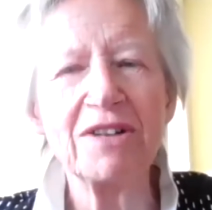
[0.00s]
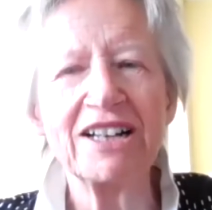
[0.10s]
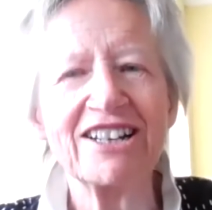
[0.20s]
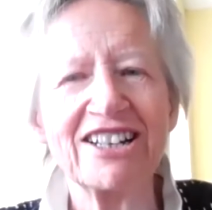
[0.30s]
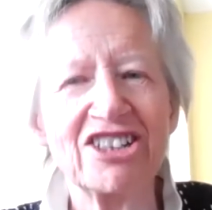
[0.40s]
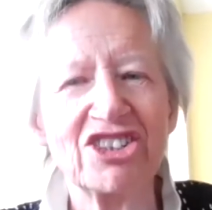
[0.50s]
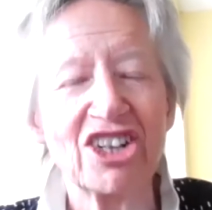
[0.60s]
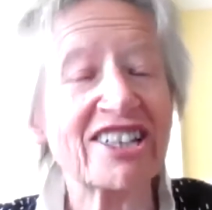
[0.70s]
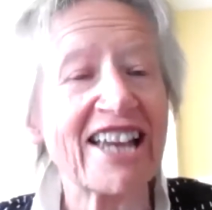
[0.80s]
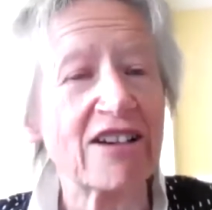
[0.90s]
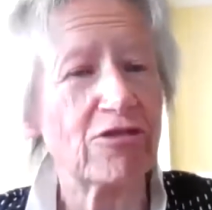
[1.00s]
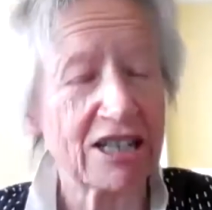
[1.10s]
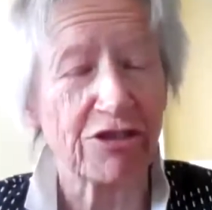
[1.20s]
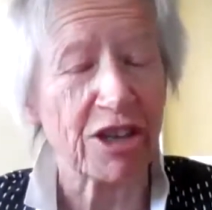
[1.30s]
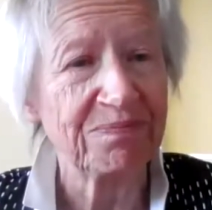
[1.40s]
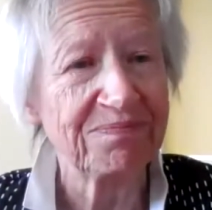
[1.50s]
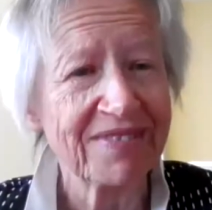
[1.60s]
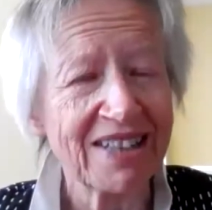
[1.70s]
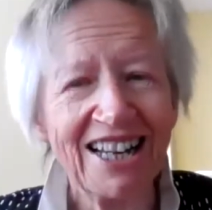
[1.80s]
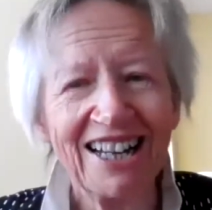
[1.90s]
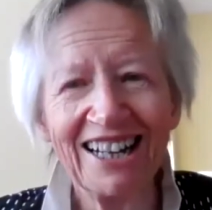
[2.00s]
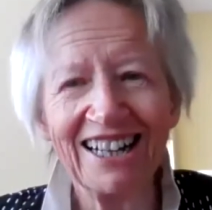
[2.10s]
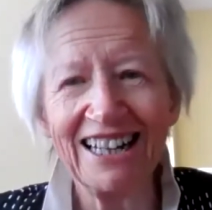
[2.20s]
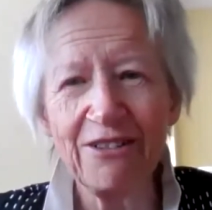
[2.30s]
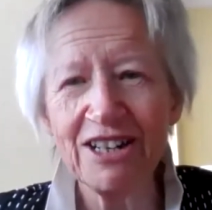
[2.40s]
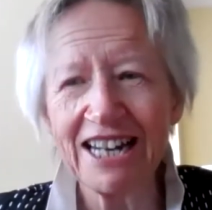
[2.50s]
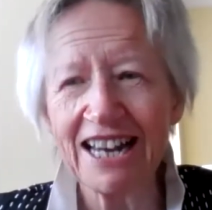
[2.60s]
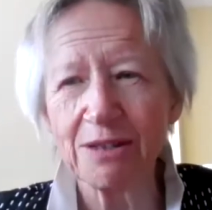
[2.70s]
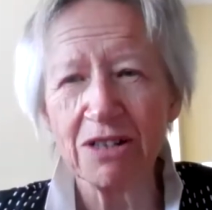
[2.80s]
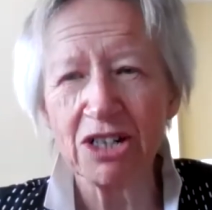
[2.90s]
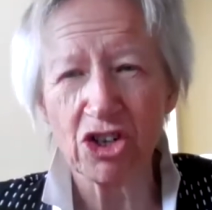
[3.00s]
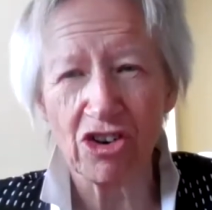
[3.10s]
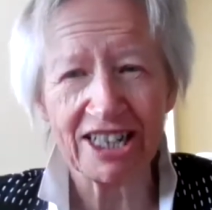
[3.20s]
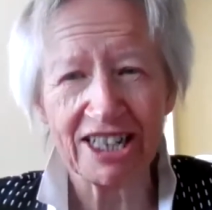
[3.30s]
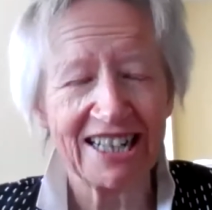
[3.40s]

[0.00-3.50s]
can just get rid of them if it has a majority.